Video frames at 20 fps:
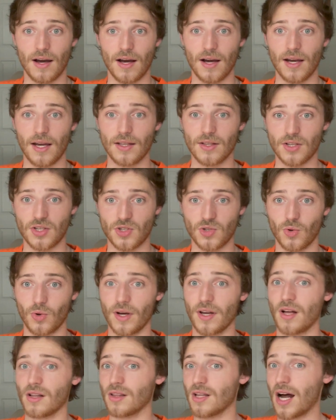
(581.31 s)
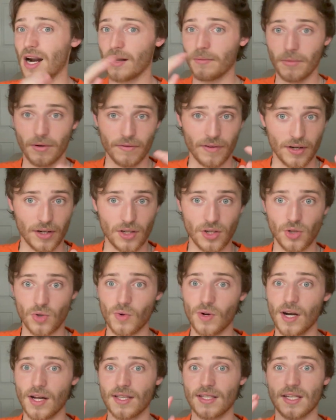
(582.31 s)
in the story. A lot of them are very
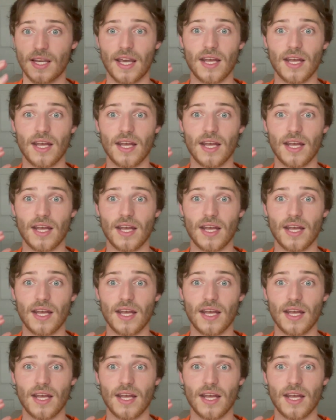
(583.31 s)
nuanced,